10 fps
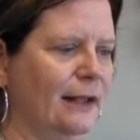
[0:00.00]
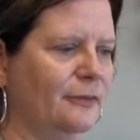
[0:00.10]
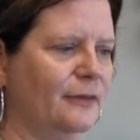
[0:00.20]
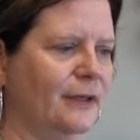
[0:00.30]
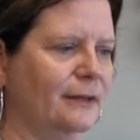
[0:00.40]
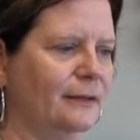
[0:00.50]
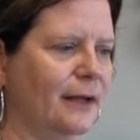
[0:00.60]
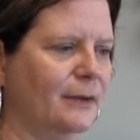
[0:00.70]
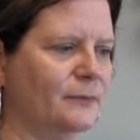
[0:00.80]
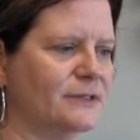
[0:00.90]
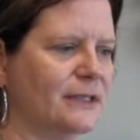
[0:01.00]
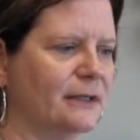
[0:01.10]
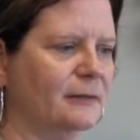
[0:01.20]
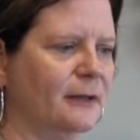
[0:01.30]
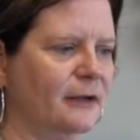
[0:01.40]
And then I was at
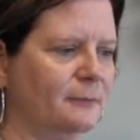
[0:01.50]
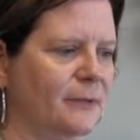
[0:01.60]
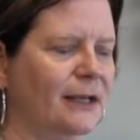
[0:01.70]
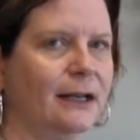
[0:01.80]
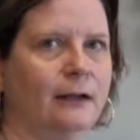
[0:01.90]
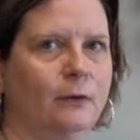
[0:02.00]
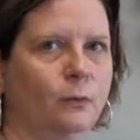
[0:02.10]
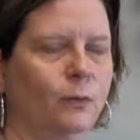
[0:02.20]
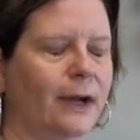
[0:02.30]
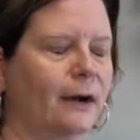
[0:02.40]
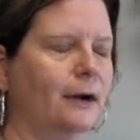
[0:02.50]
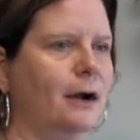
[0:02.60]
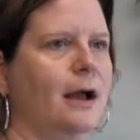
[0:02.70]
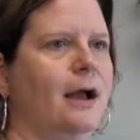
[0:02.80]
a at a meeting where.